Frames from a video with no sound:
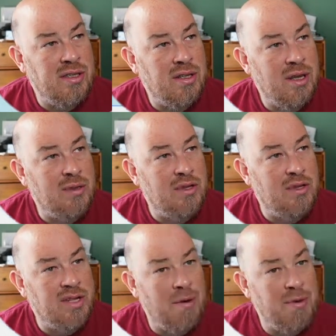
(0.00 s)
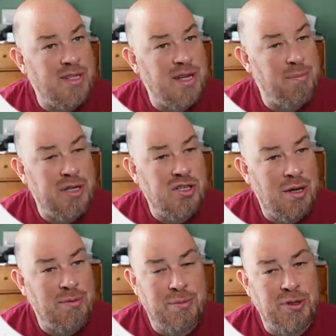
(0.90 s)
I mean, there are some. It's not beach
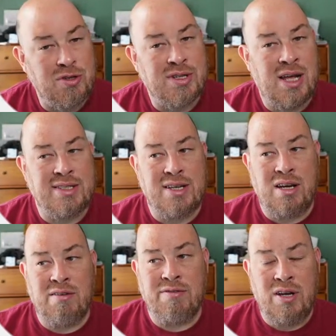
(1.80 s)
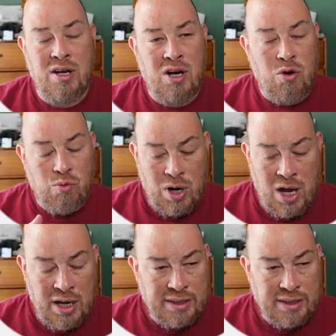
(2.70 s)
empty, but there's lots of rock.